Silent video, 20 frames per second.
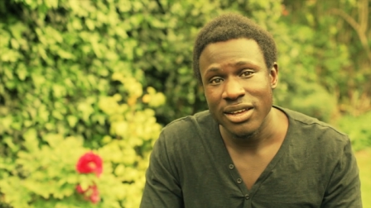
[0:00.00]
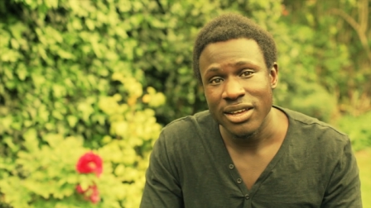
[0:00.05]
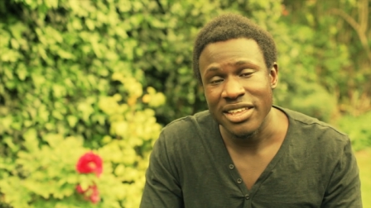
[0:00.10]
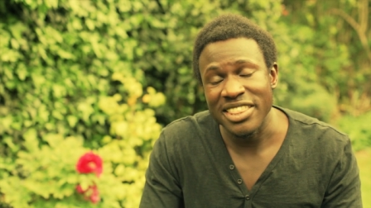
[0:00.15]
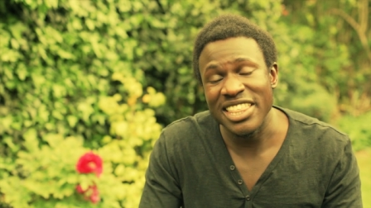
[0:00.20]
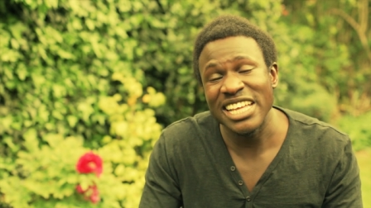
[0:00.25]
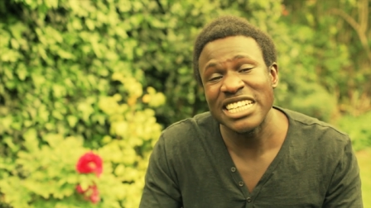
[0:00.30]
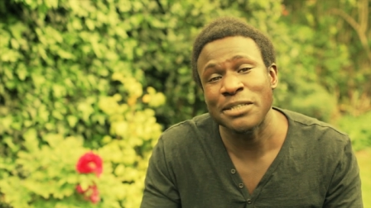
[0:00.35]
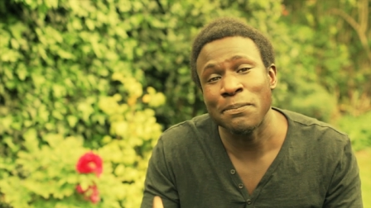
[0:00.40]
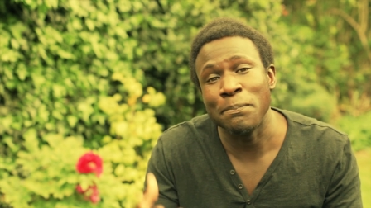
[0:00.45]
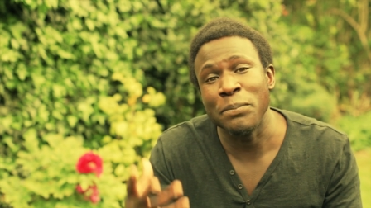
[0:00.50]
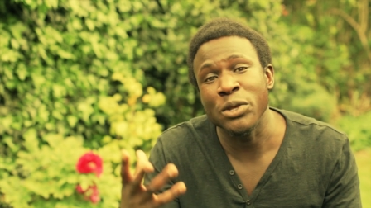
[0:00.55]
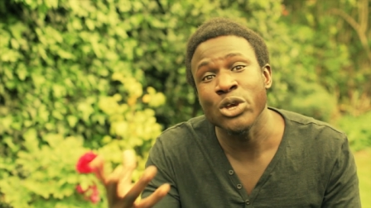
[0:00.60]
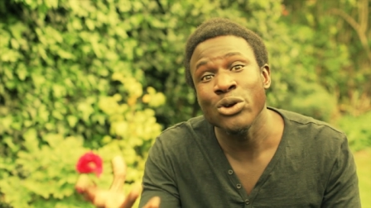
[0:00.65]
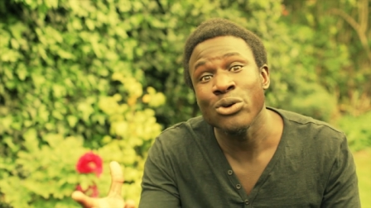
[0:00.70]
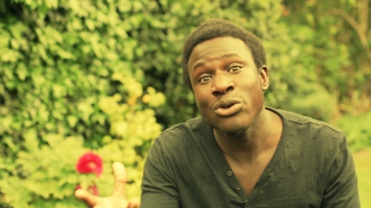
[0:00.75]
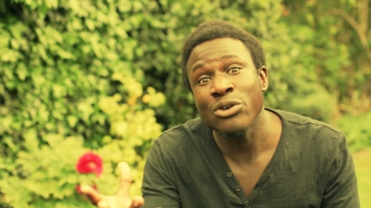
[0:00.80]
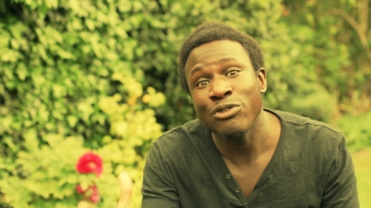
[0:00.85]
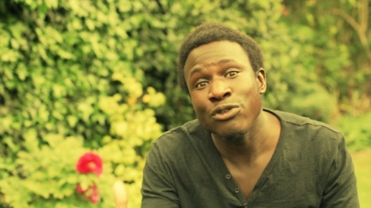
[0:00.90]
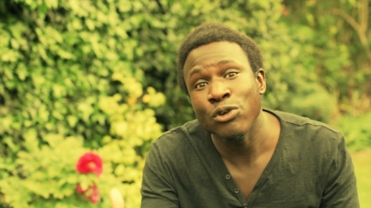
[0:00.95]
this
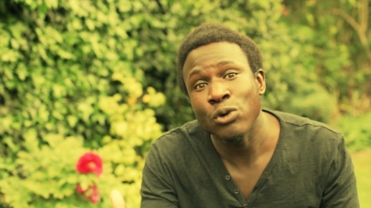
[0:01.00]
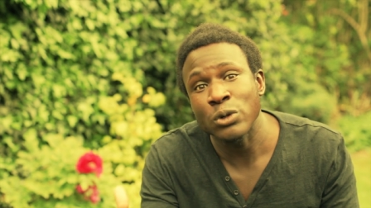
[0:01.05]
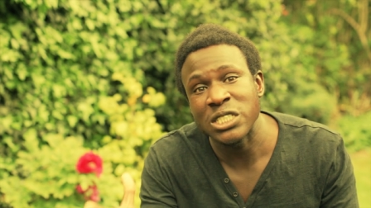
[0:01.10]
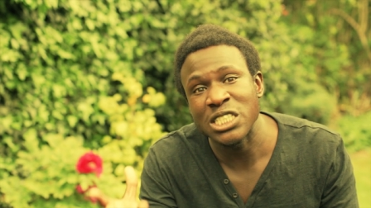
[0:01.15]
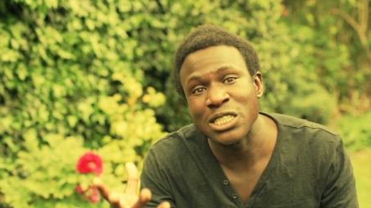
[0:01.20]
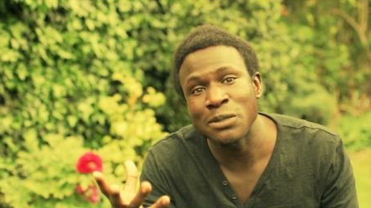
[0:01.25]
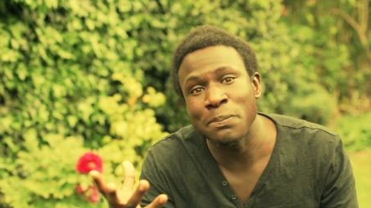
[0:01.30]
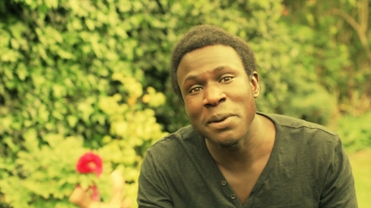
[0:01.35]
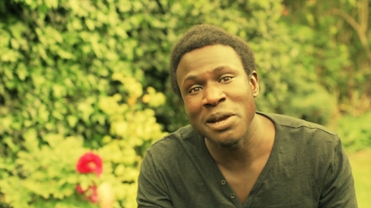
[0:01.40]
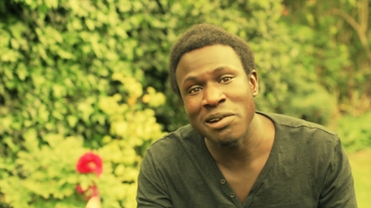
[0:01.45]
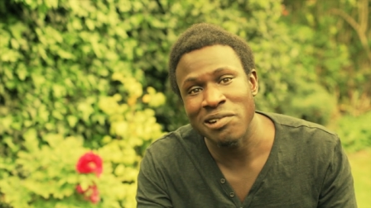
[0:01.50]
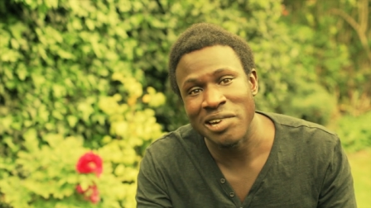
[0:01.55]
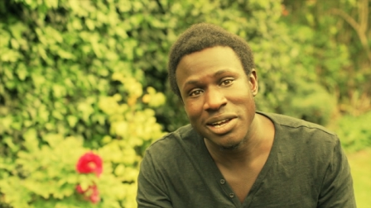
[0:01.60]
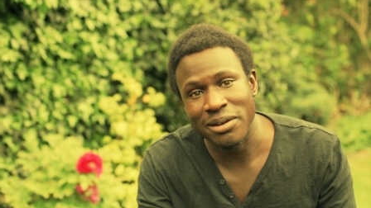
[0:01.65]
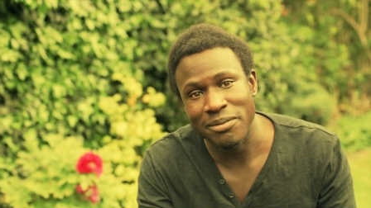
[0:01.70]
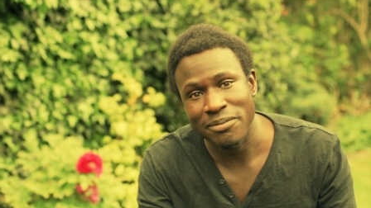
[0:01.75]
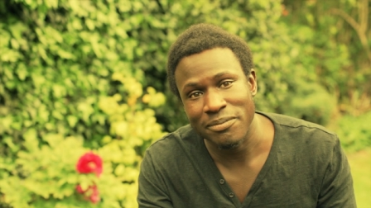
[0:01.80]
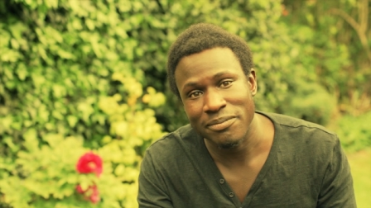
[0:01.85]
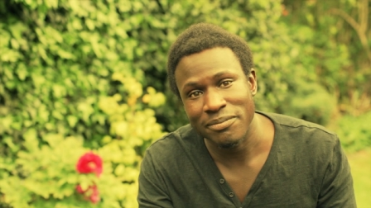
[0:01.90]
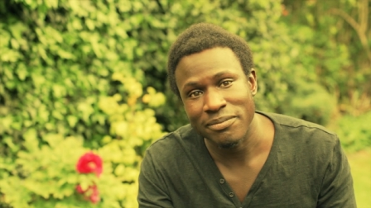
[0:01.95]
beautiful spirit,
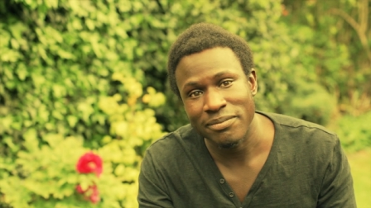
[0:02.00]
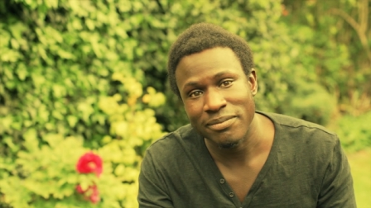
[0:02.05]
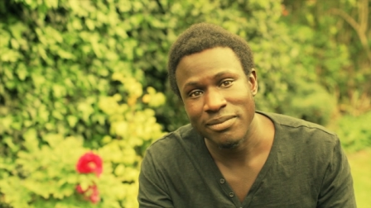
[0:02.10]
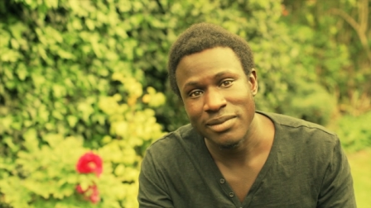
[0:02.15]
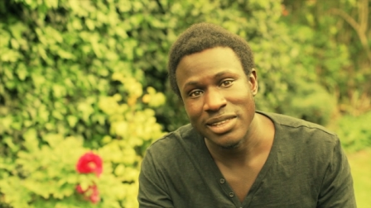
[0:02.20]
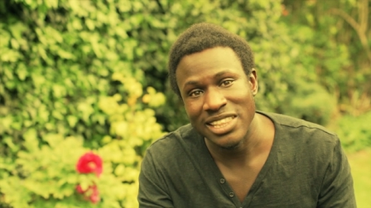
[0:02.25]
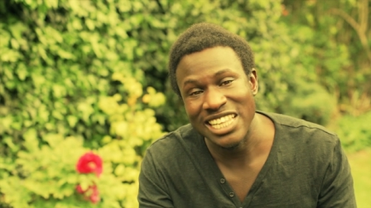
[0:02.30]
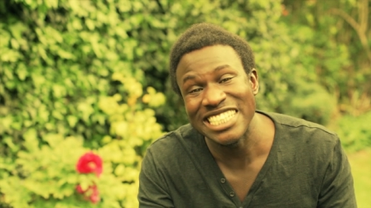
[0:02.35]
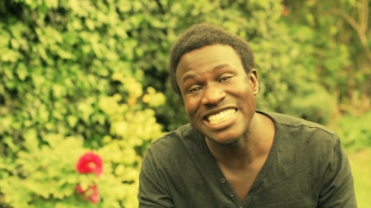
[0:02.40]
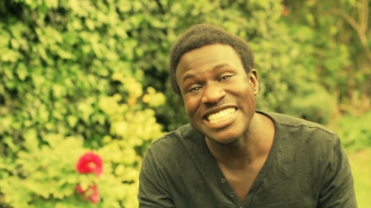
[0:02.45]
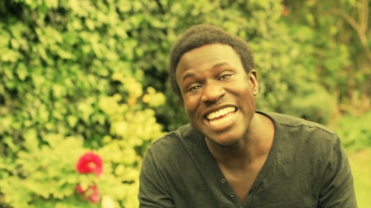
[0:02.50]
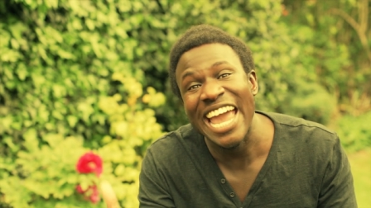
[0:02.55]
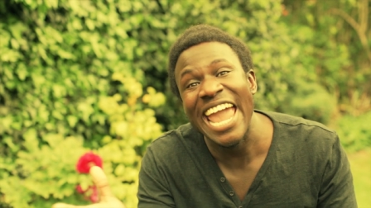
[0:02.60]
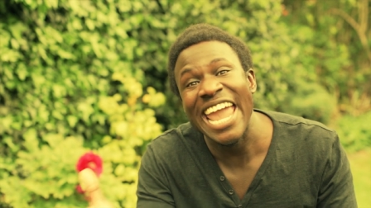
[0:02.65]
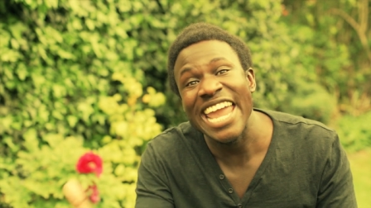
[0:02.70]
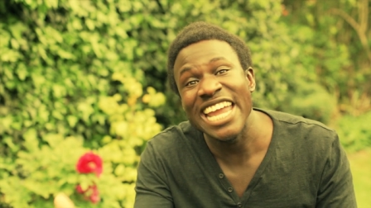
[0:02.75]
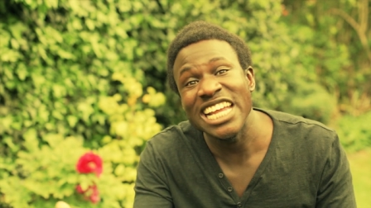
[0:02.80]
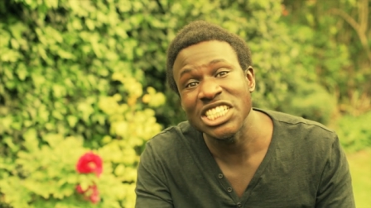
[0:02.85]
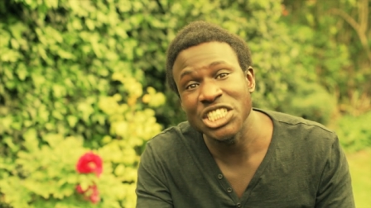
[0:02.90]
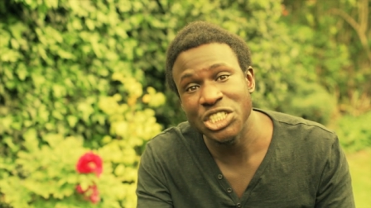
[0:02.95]
this
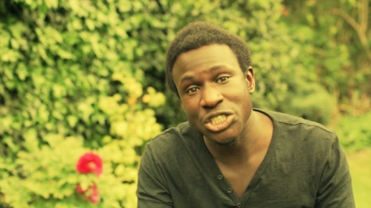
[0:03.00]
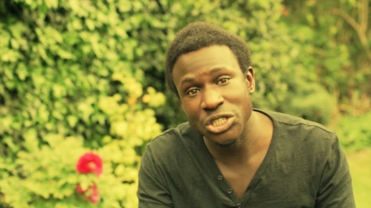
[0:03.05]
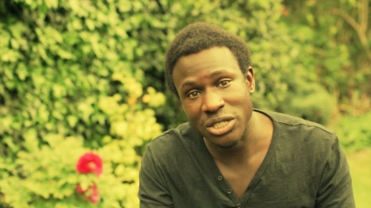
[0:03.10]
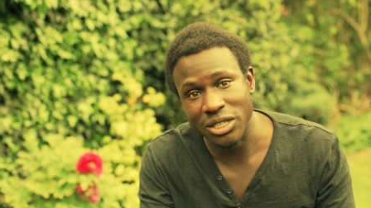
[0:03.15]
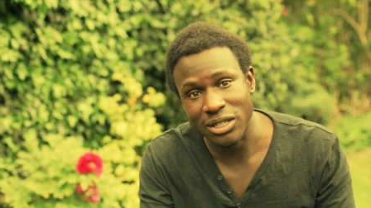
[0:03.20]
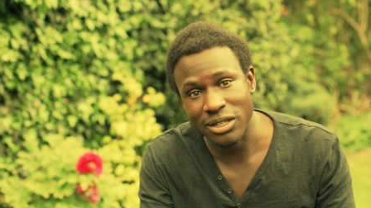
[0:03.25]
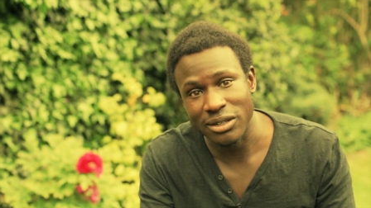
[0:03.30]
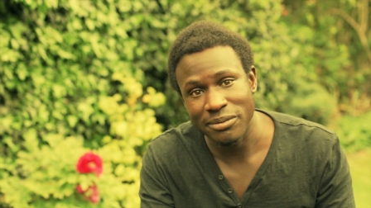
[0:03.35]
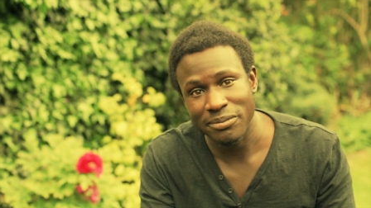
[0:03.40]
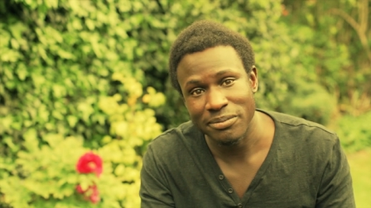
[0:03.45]
angel,